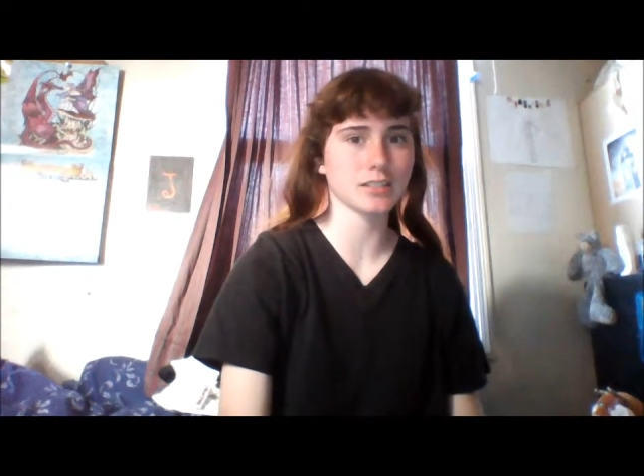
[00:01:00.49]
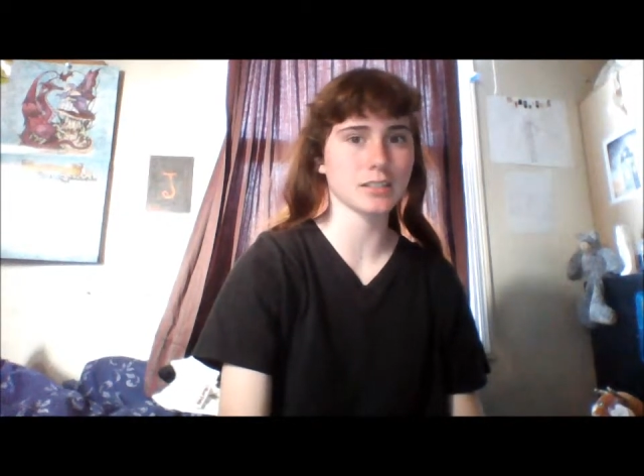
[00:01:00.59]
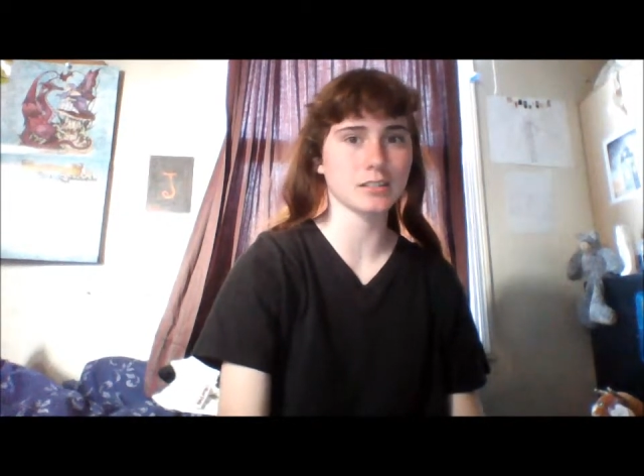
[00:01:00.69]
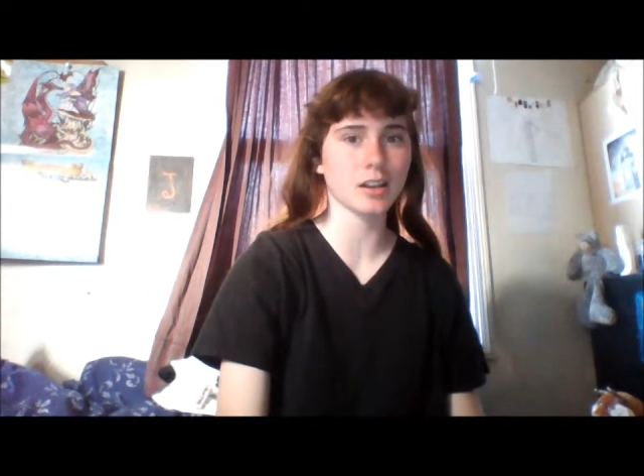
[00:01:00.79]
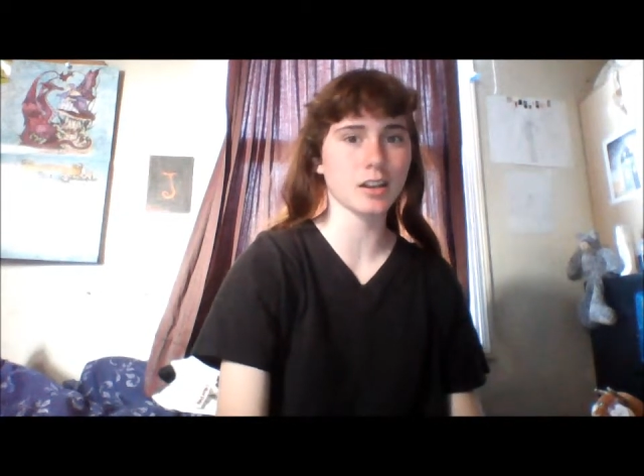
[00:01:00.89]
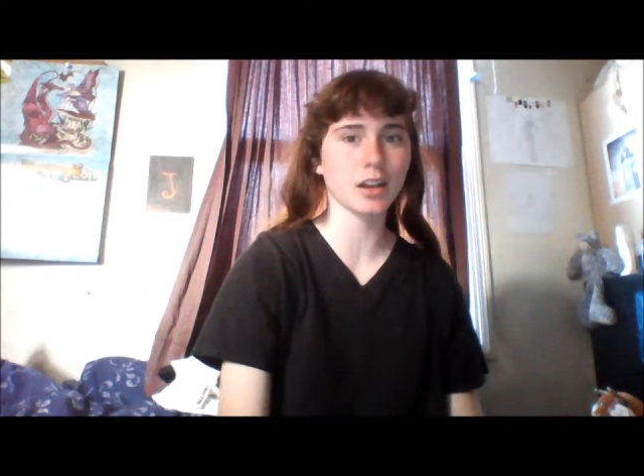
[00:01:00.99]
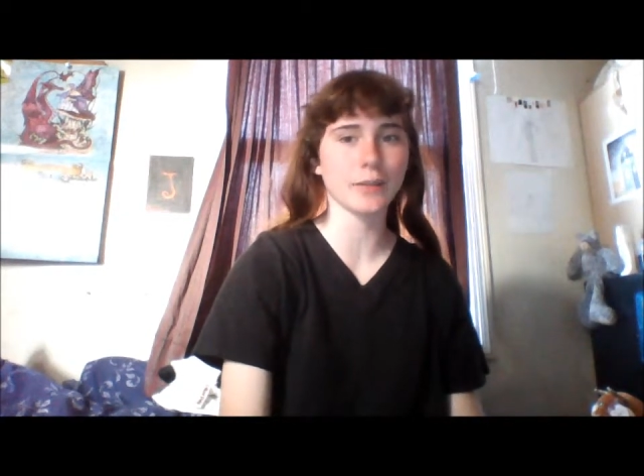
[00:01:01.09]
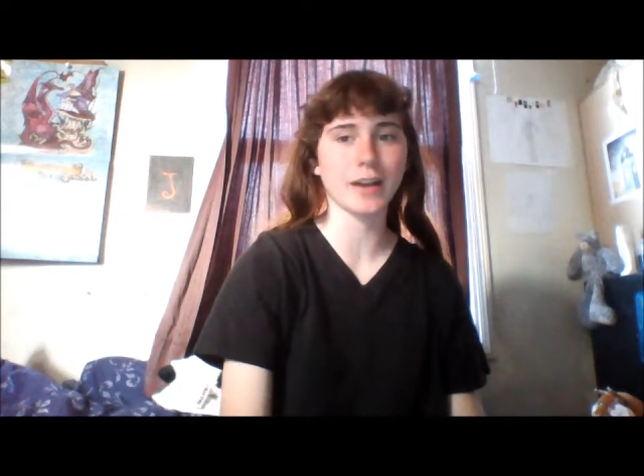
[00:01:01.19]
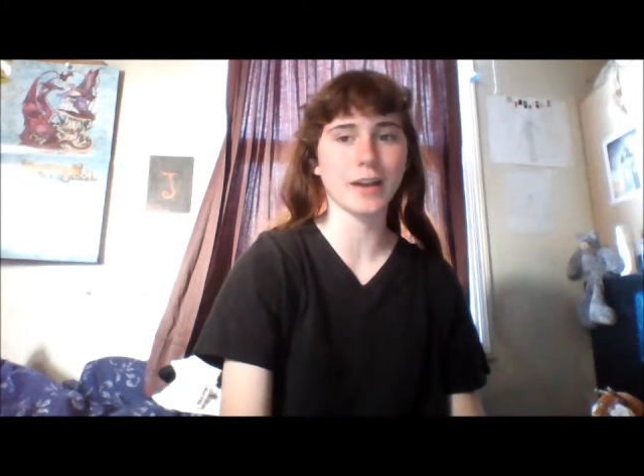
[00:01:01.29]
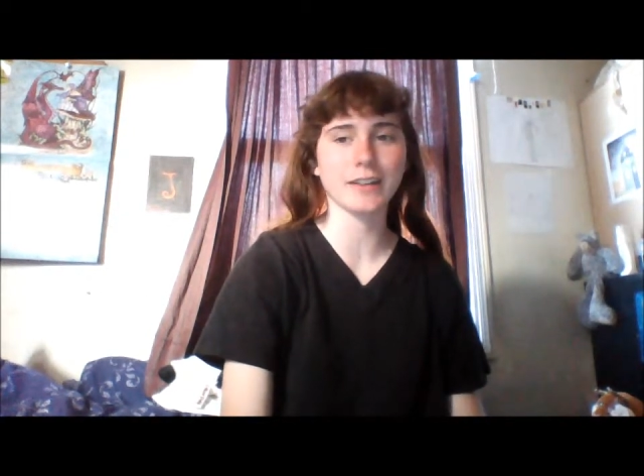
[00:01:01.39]
talk about
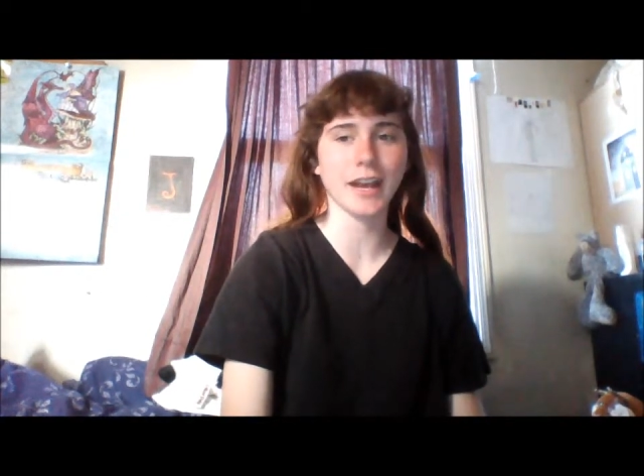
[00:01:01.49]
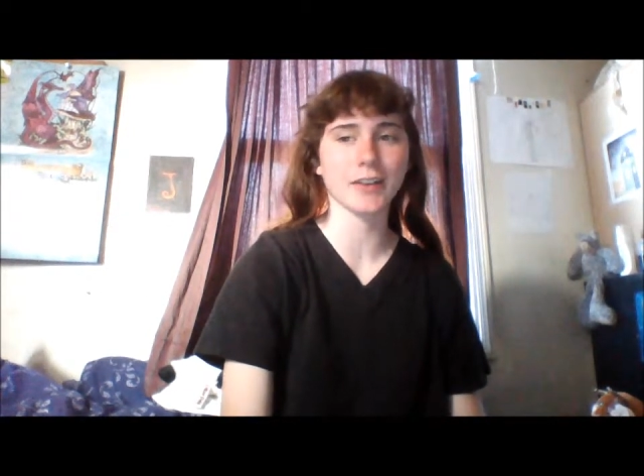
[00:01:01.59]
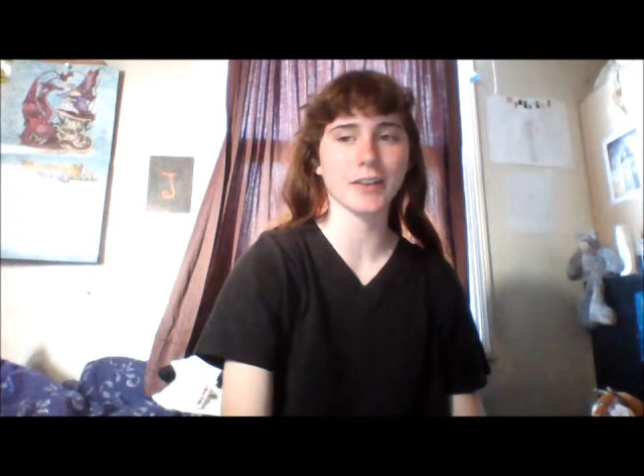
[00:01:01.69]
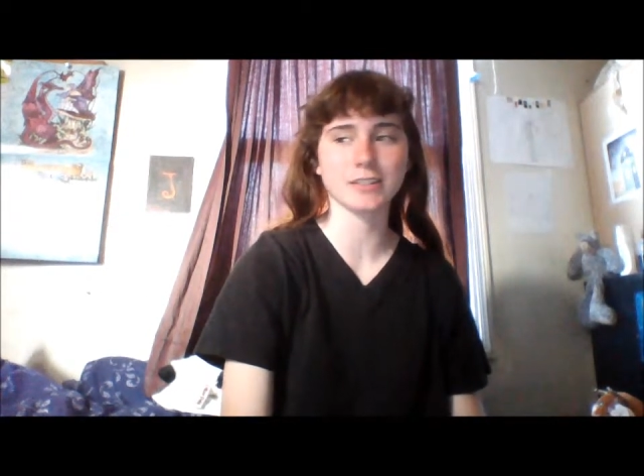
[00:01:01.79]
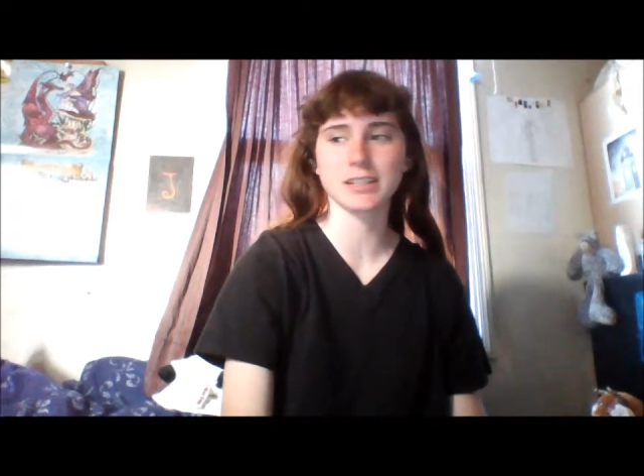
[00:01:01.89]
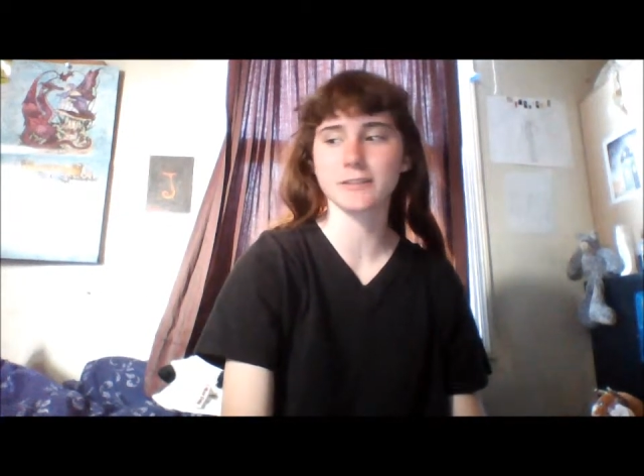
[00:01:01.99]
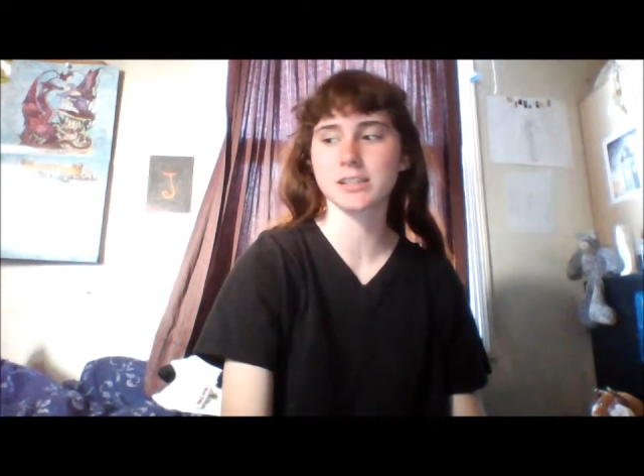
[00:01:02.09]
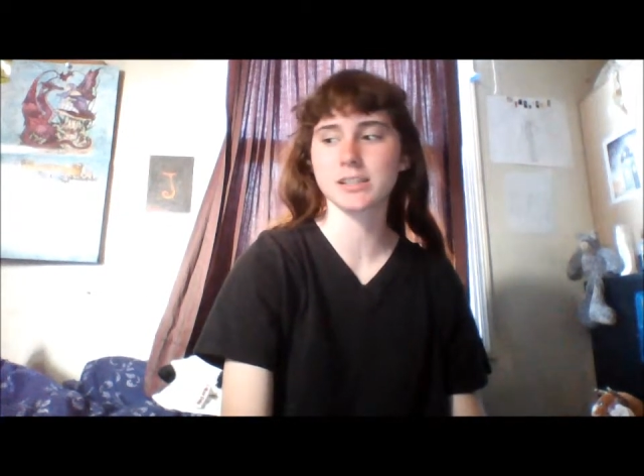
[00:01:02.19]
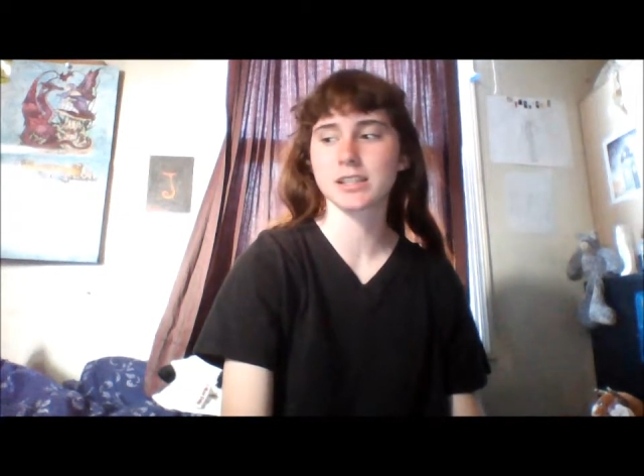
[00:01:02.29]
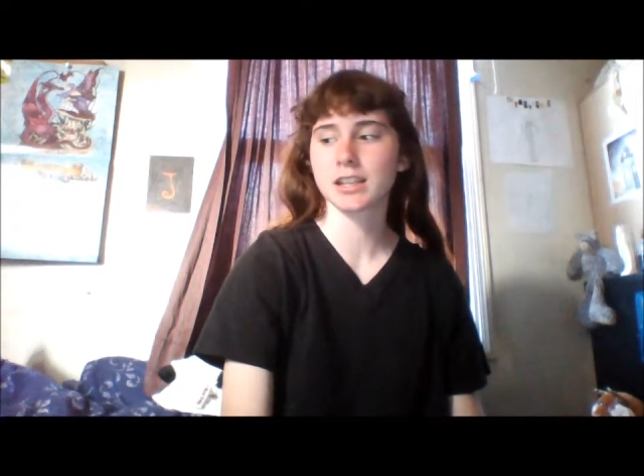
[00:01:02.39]
now instead of just
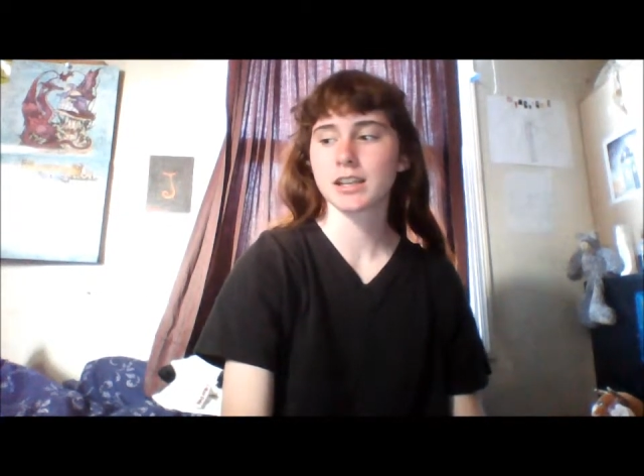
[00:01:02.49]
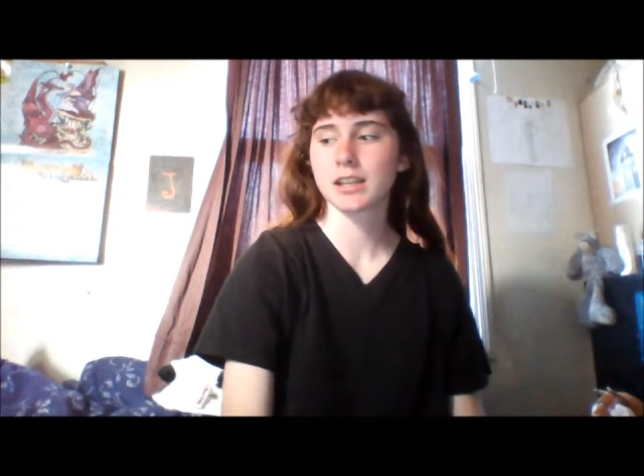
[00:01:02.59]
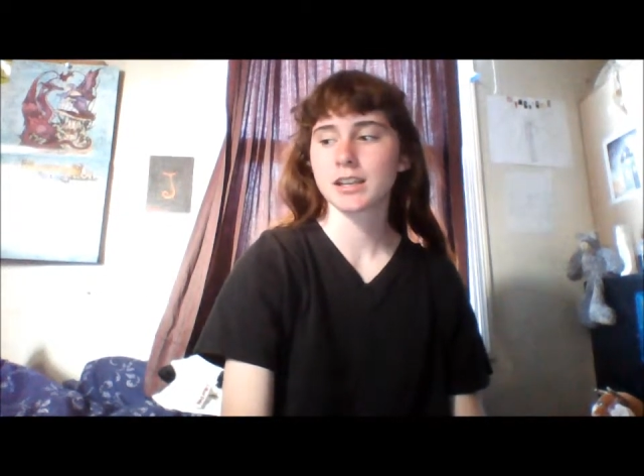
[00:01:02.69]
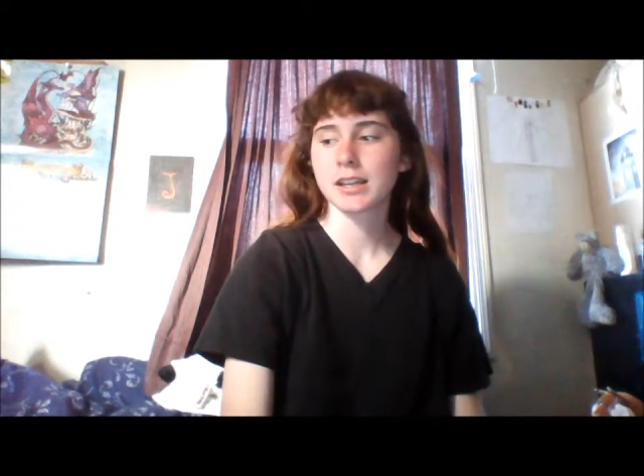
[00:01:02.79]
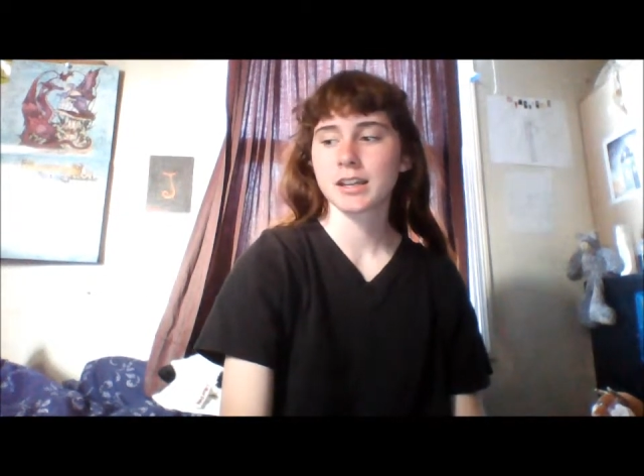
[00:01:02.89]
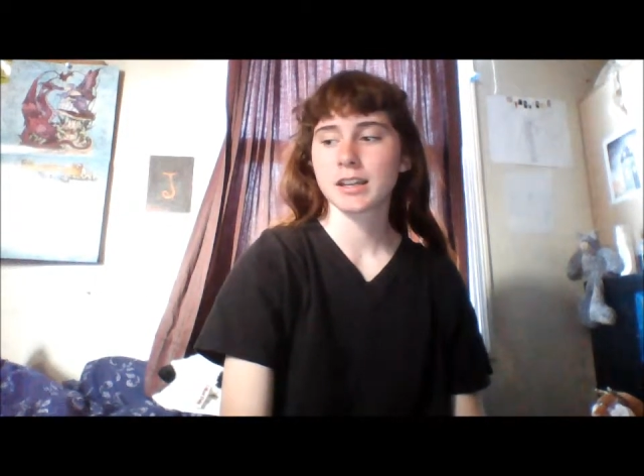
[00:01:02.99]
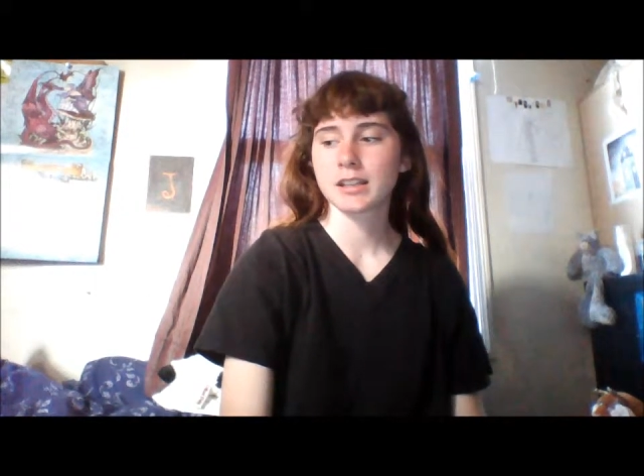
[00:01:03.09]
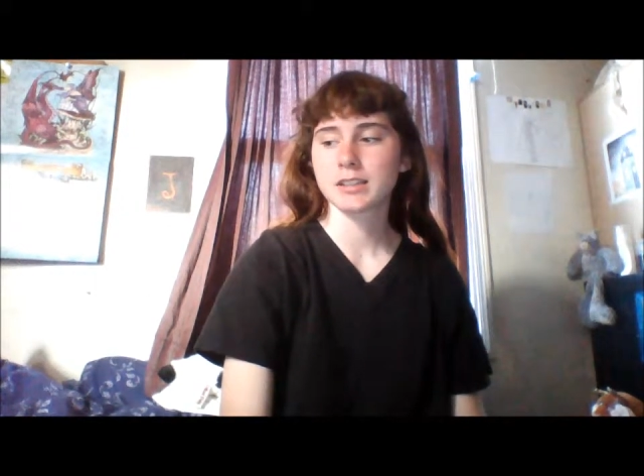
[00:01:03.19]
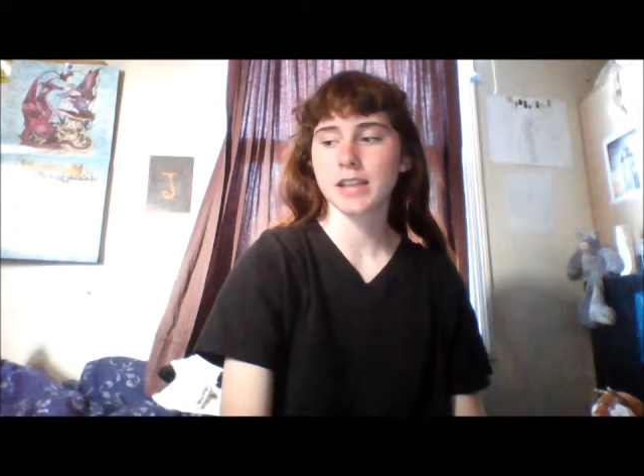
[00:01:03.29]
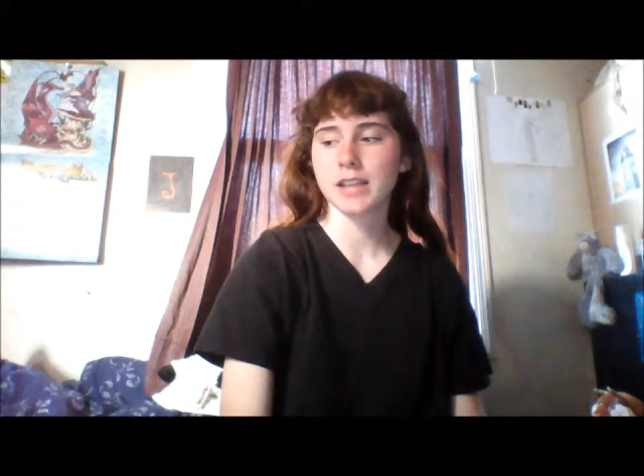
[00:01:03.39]

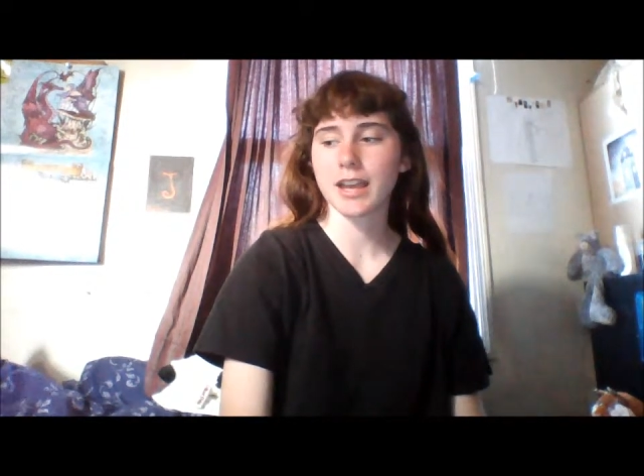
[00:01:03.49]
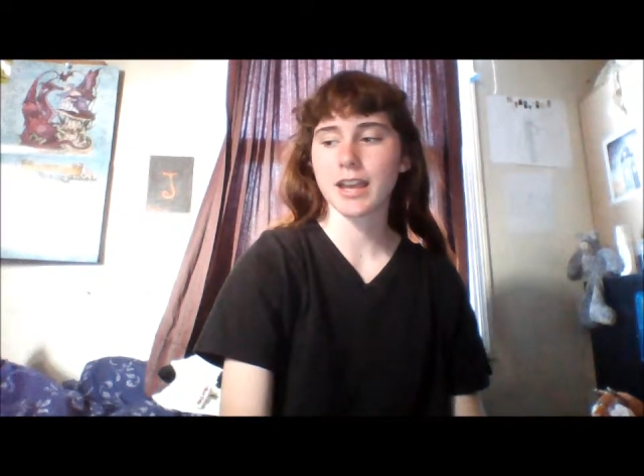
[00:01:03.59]
saying